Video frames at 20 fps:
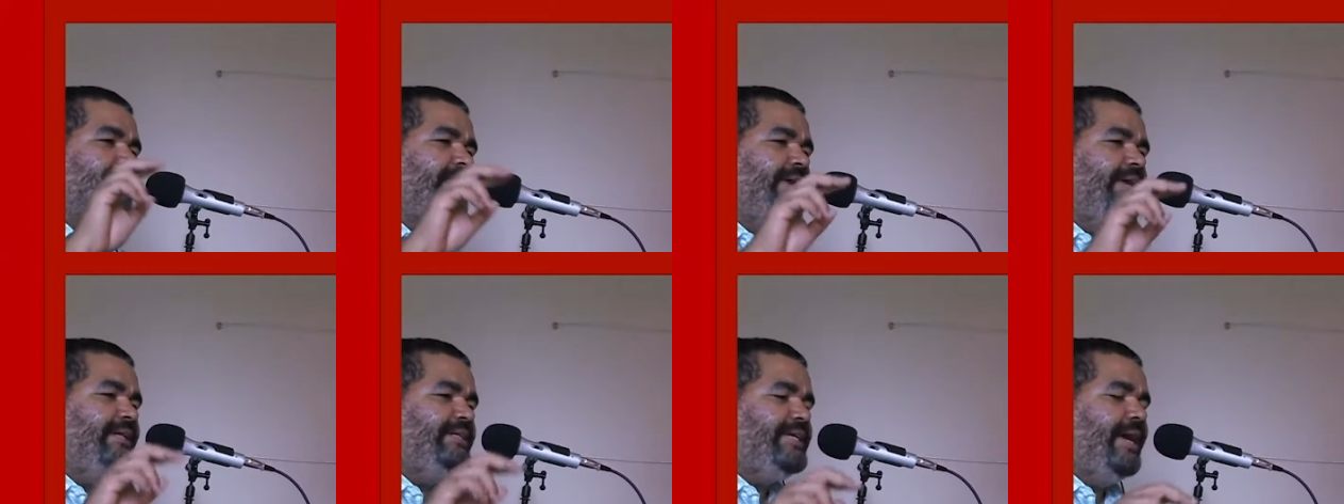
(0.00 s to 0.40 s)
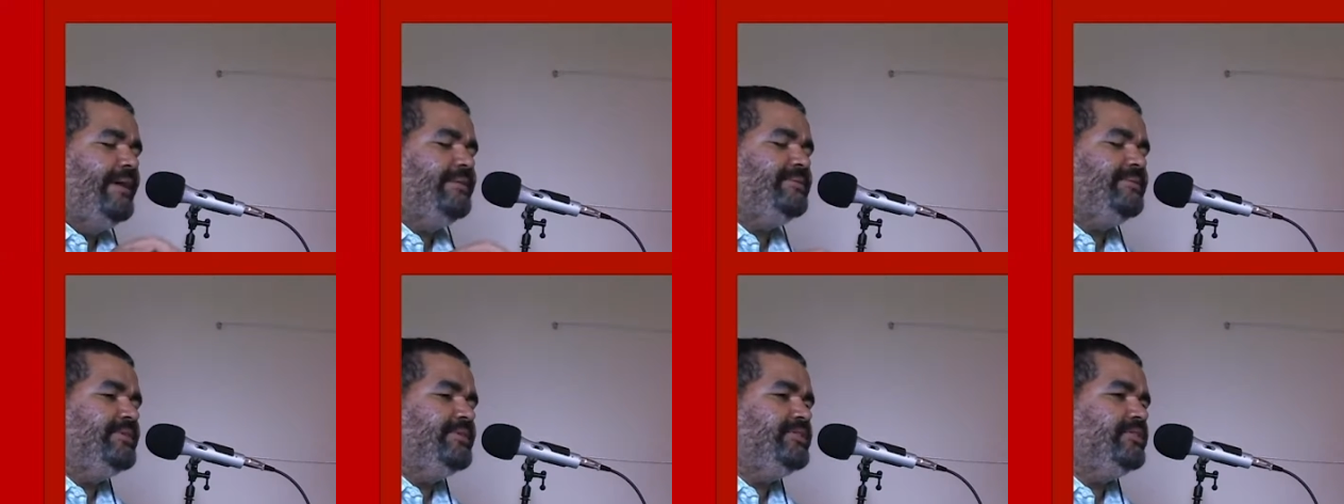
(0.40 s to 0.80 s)
and
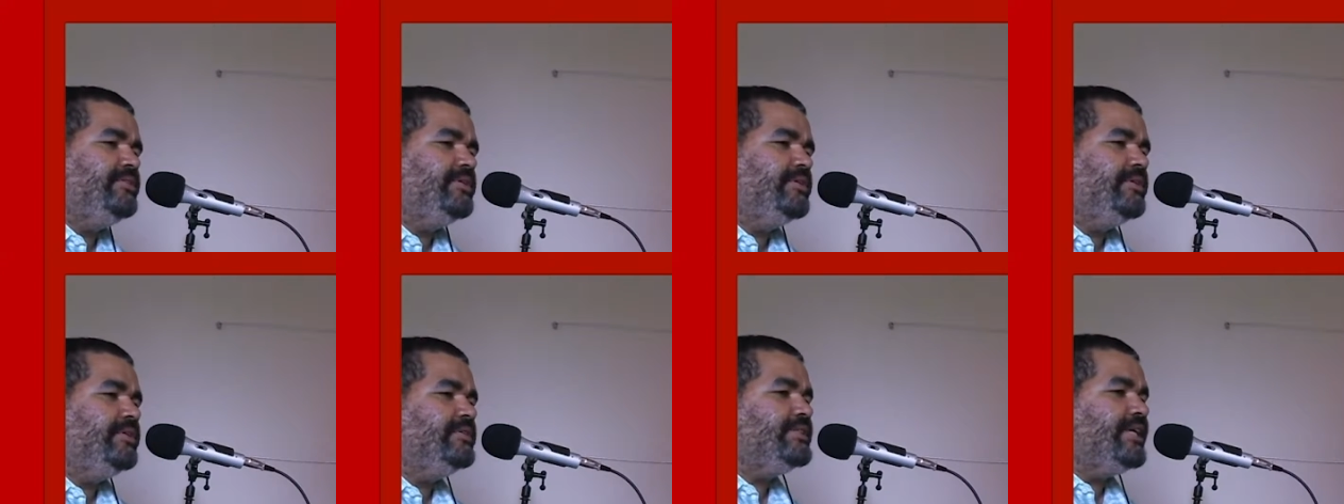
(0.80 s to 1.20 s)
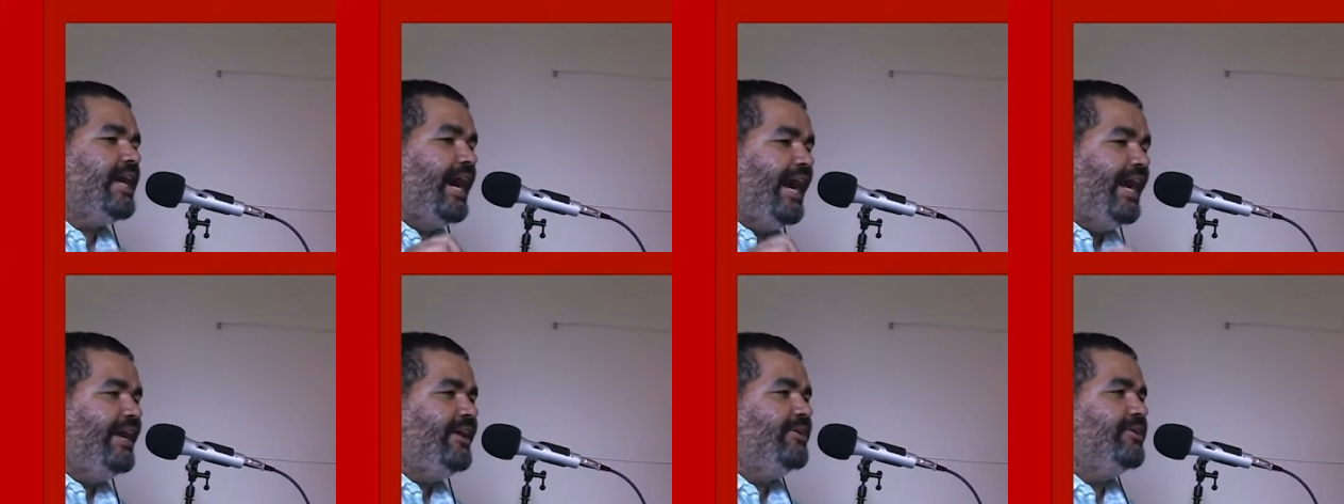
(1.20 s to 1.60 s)
taps him on the shoulder and goes,
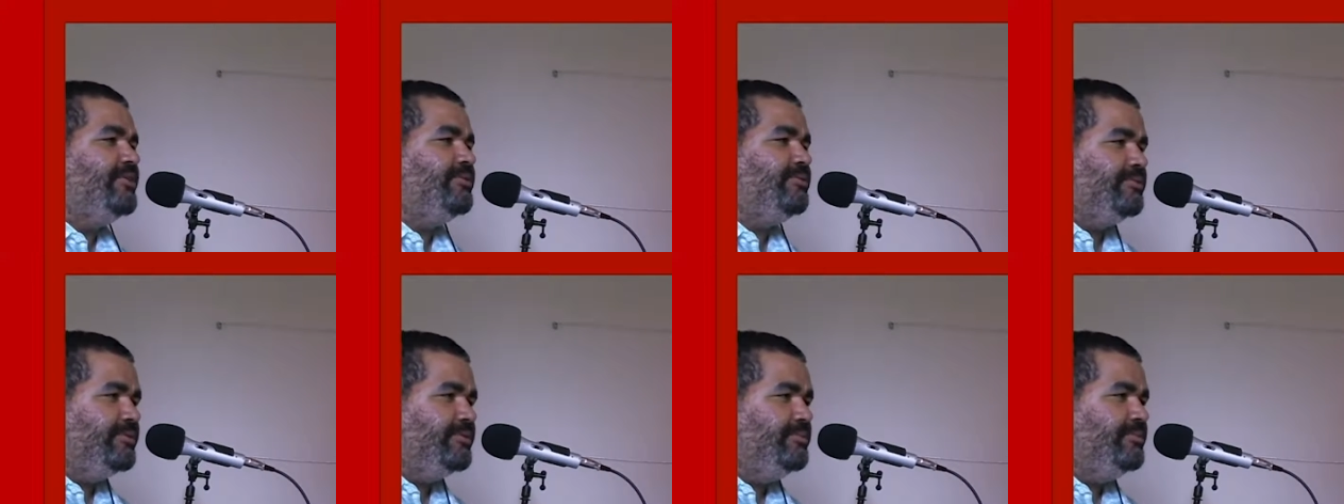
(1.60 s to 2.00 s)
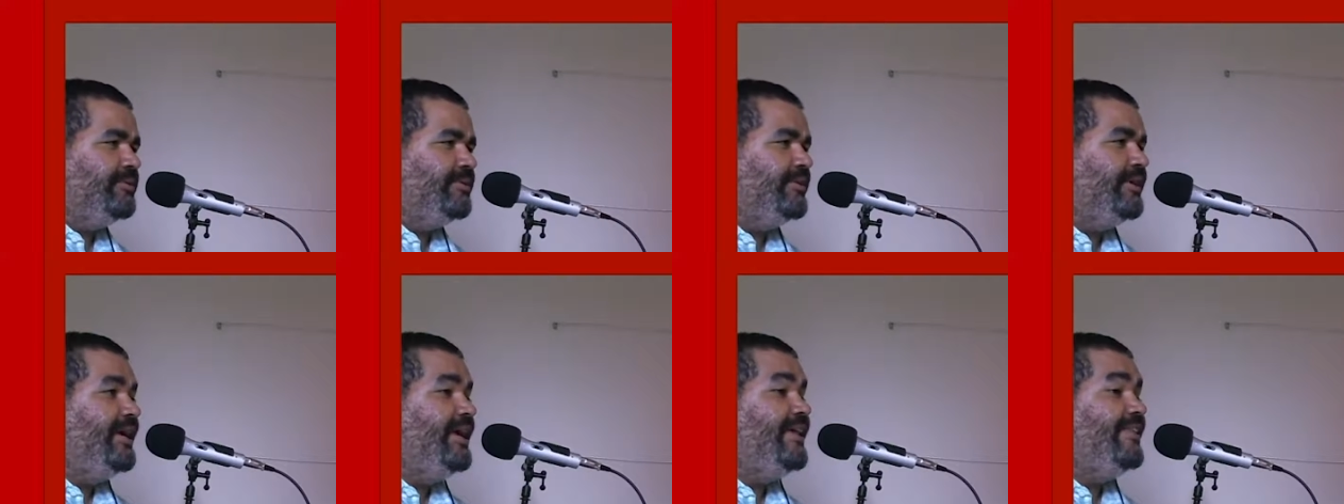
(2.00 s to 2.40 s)
"I heard a
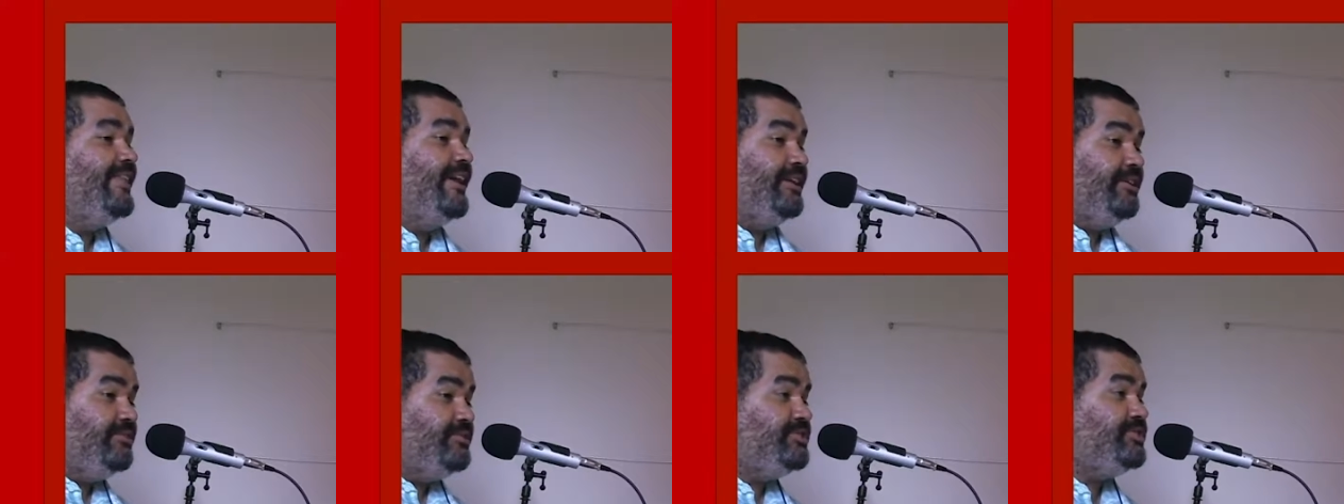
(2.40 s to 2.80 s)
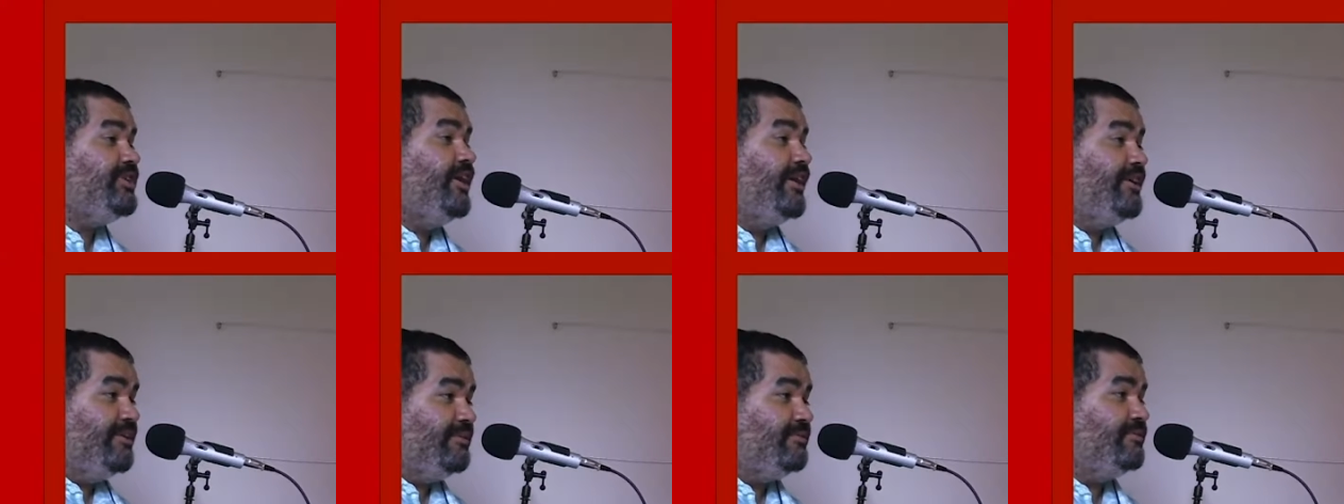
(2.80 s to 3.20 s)
rumor that you
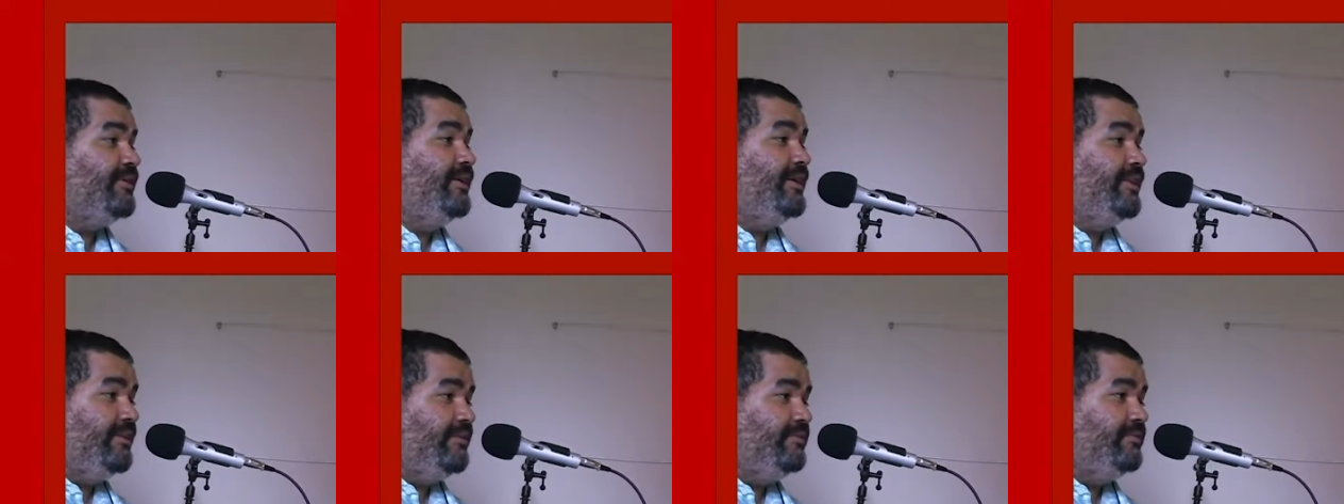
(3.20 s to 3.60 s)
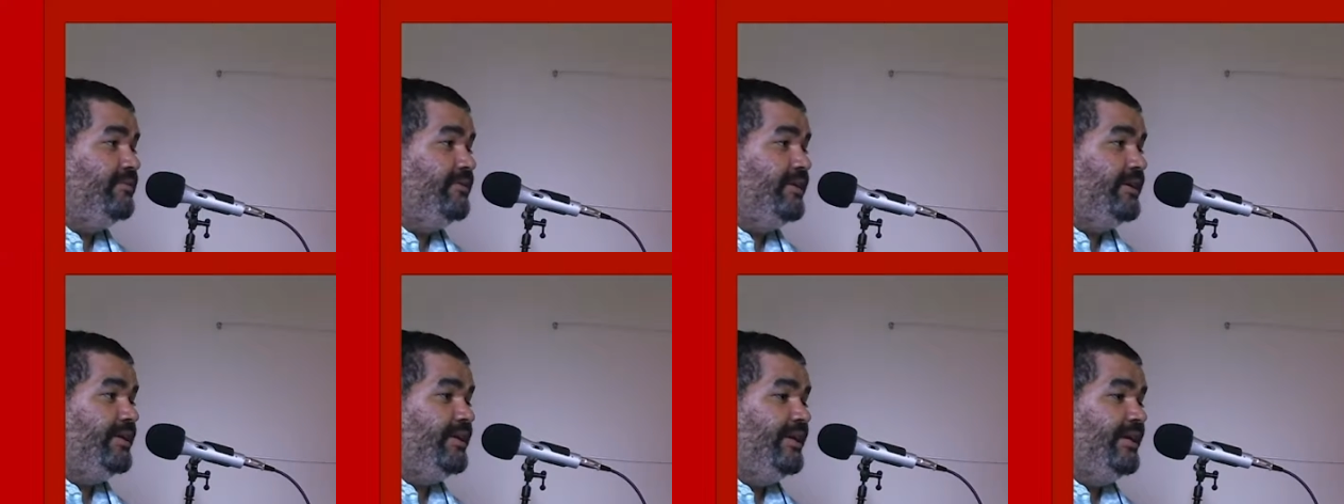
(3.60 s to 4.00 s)
shot your friend in the
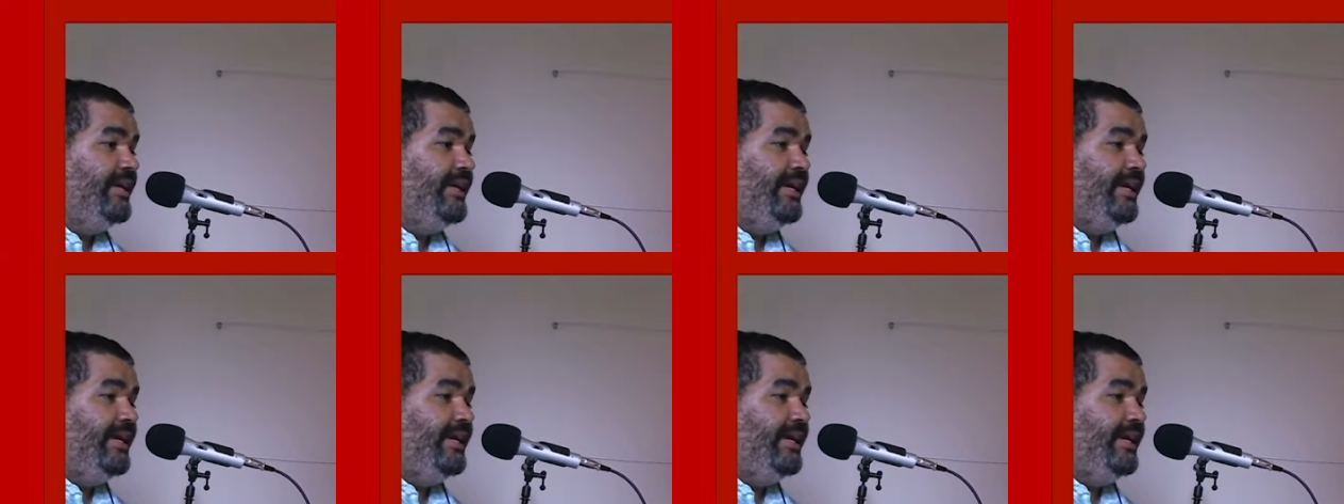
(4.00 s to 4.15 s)
foot."